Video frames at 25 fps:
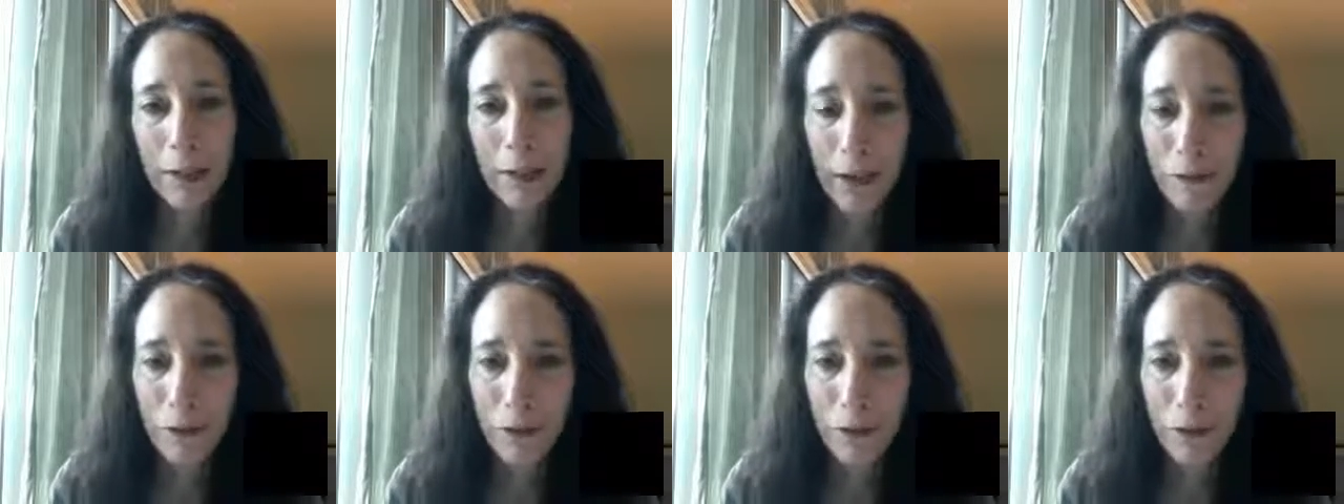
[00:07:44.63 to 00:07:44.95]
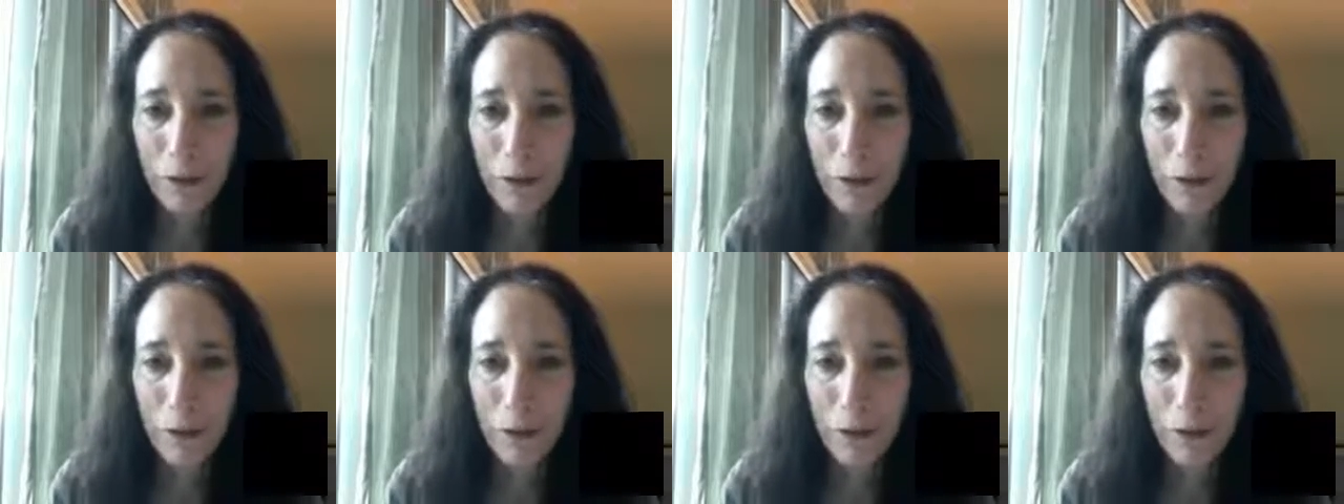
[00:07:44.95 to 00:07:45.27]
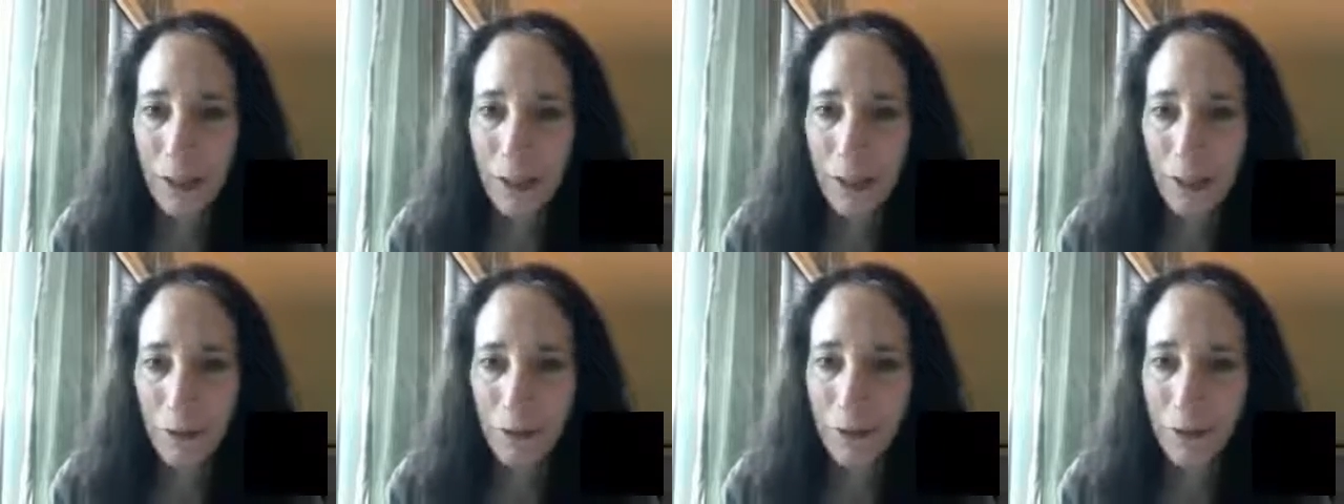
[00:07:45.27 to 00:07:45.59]
after
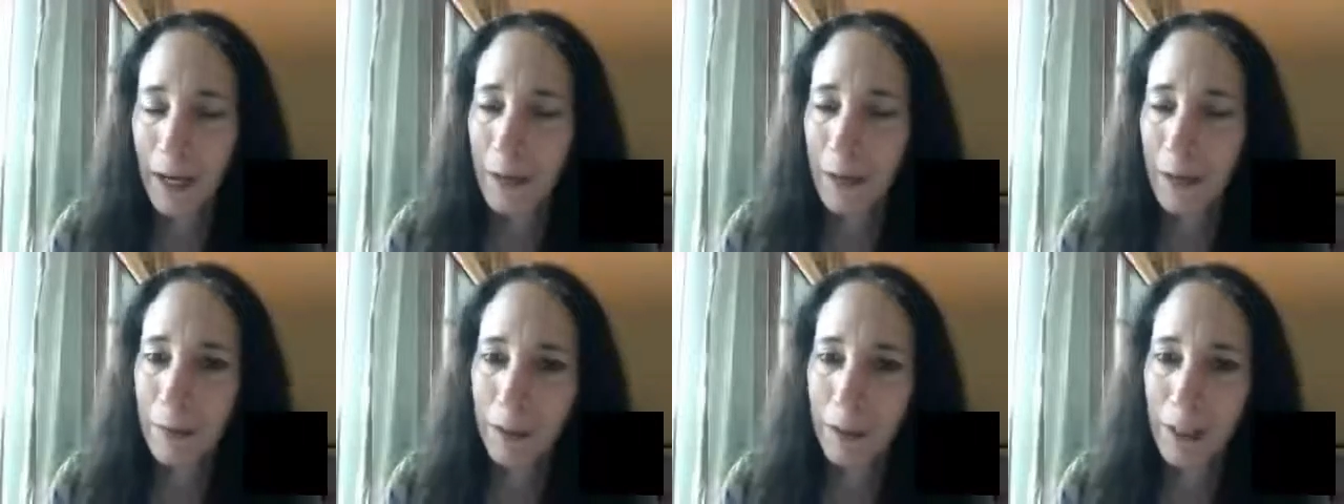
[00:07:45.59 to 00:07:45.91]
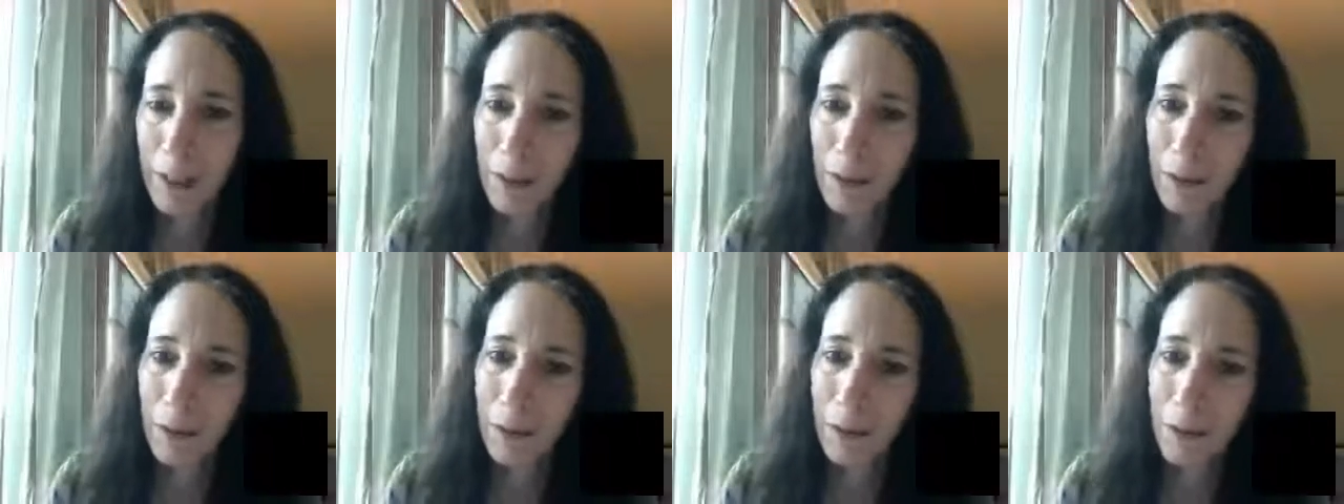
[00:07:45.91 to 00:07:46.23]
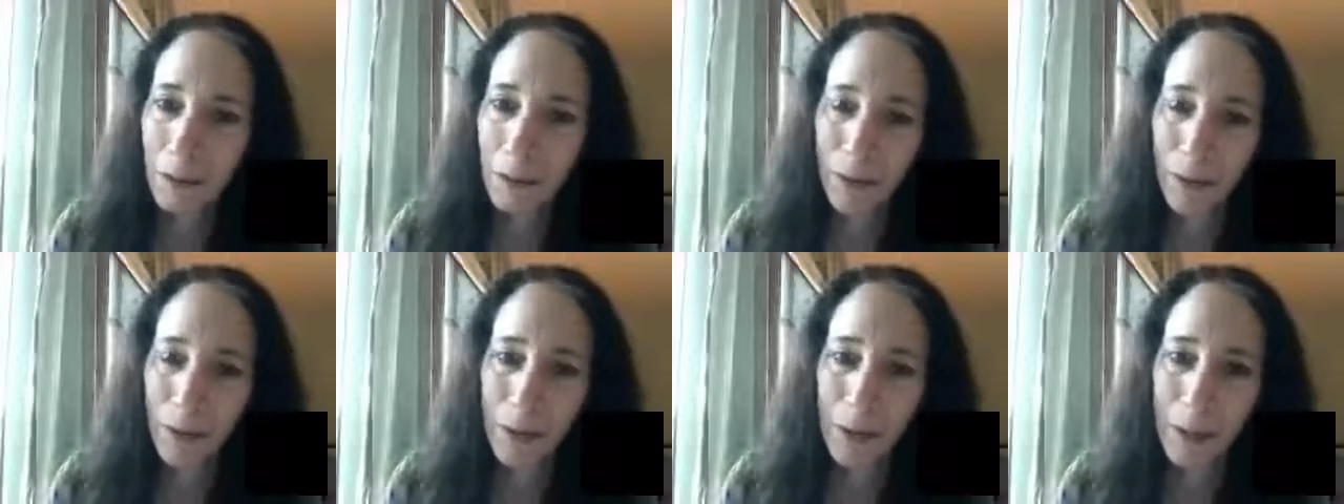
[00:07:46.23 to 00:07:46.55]
raising a family,
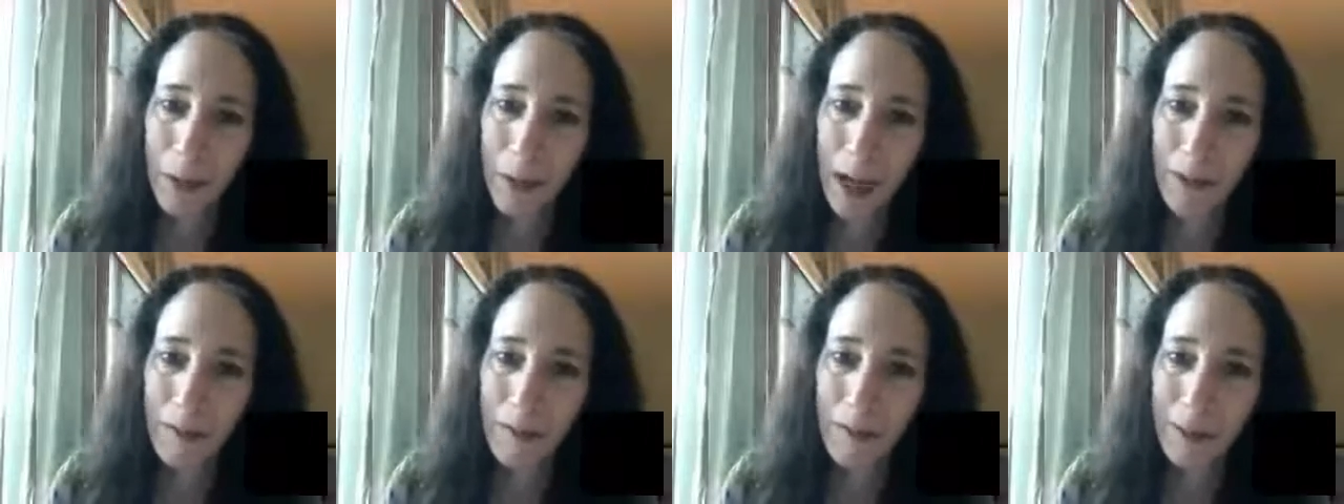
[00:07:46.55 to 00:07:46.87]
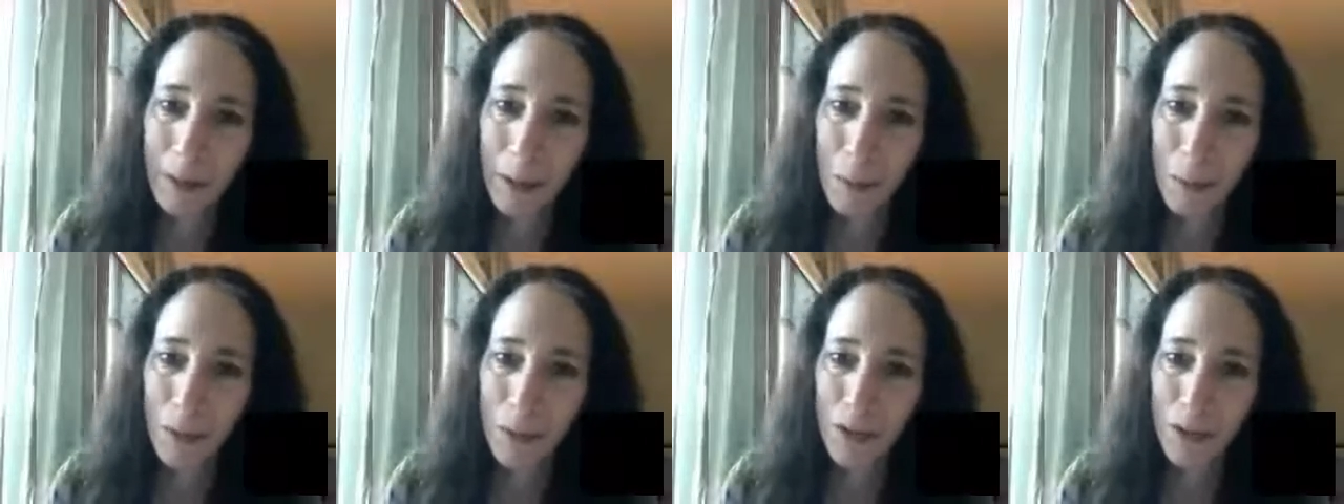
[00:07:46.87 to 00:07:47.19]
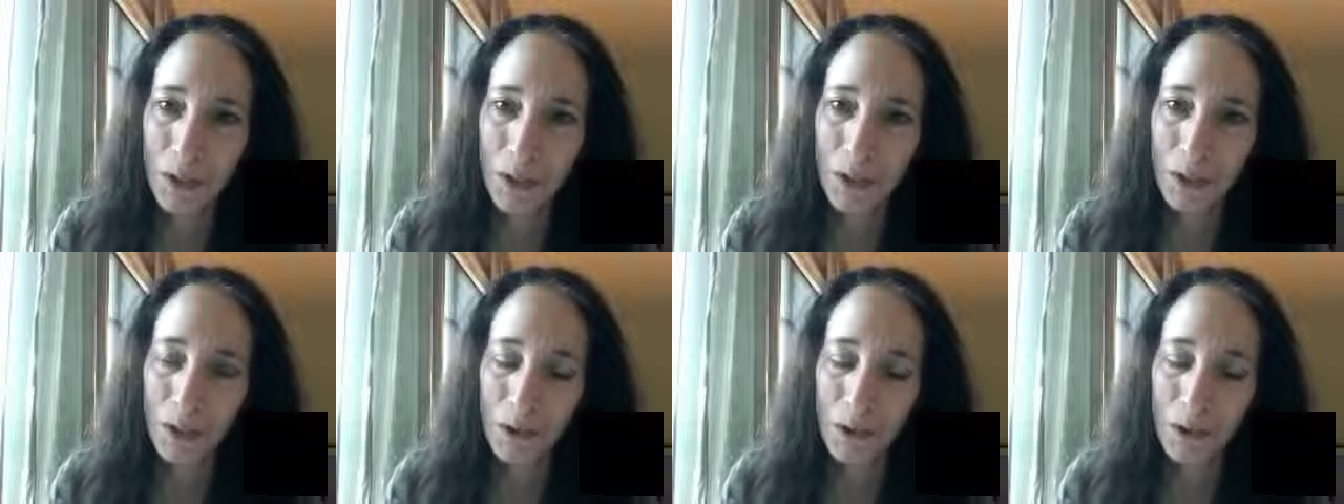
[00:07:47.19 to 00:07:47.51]
or having a
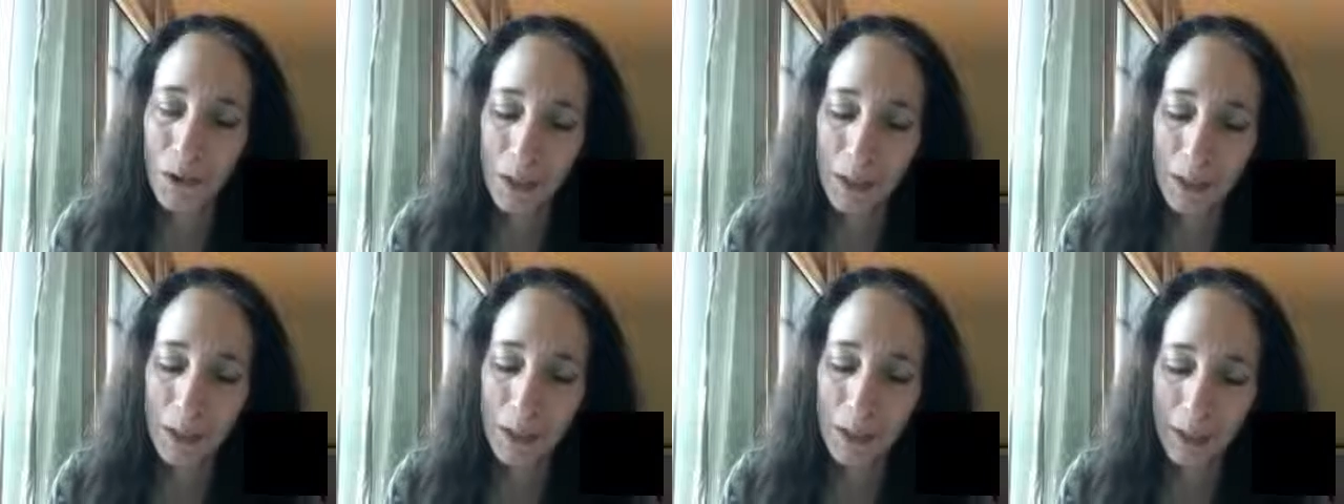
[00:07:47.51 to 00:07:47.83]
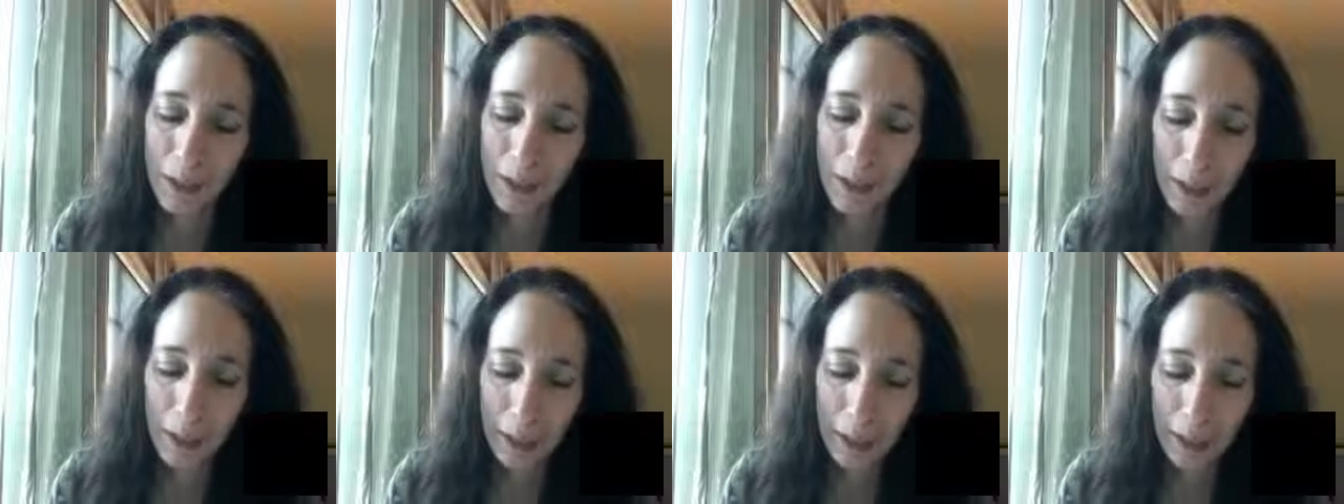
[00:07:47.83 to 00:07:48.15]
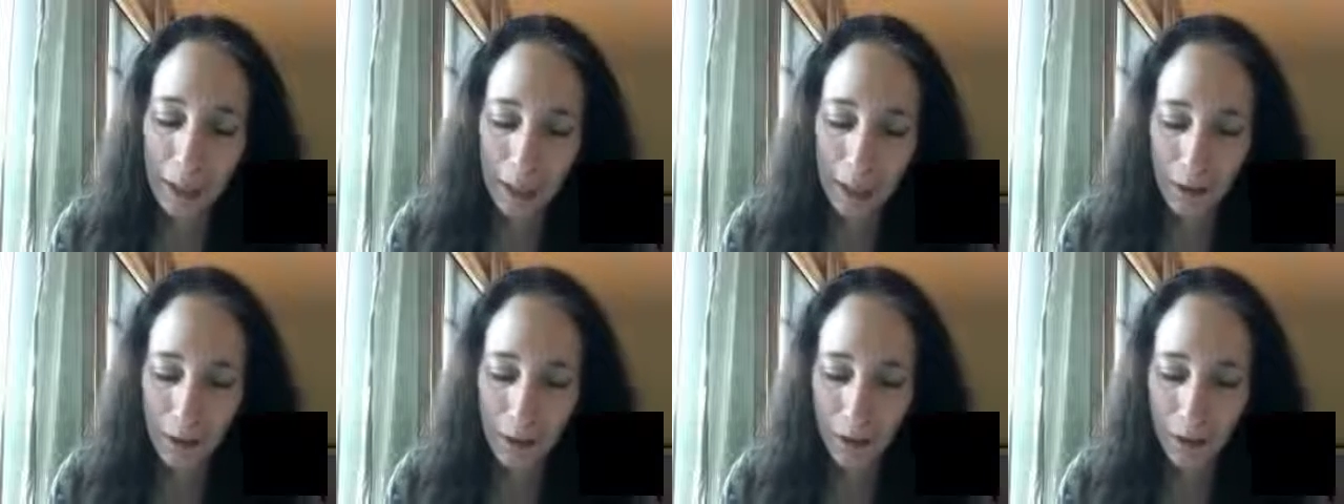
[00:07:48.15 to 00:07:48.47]
busy career.
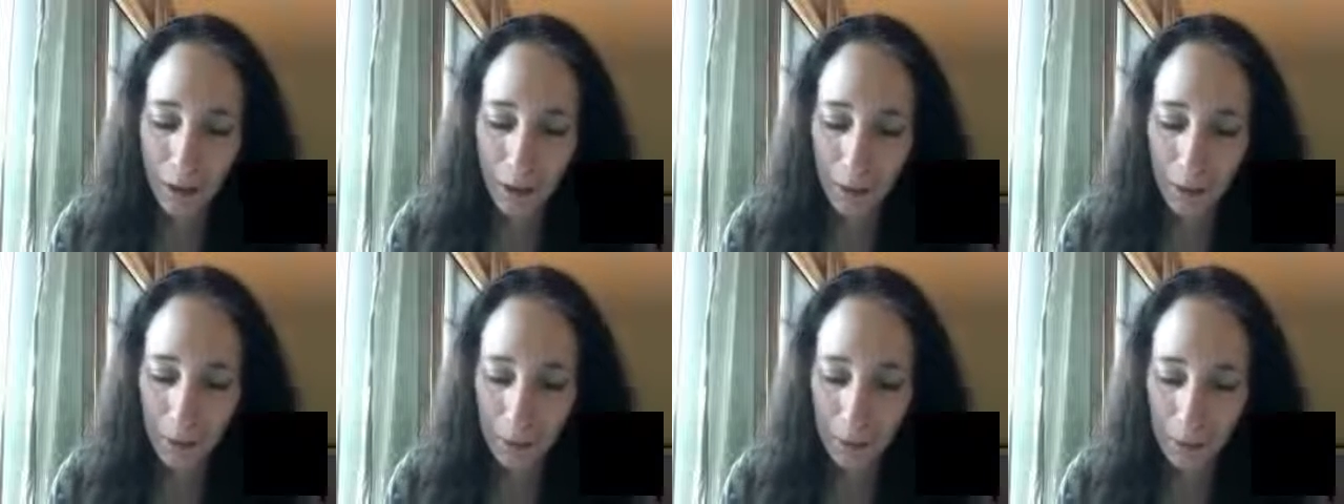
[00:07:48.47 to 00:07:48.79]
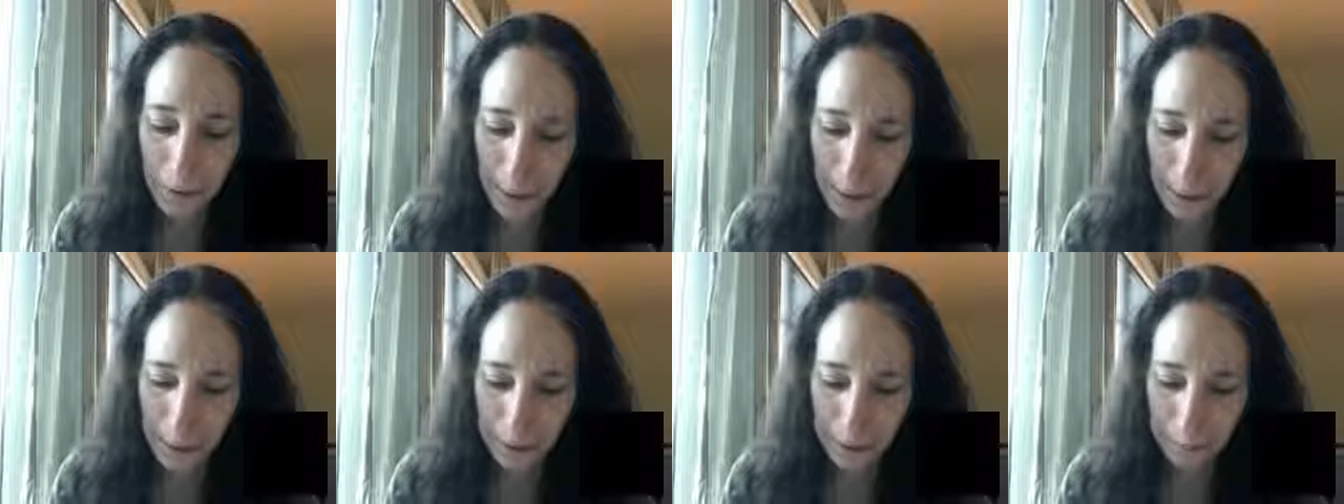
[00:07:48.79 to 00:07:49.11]
So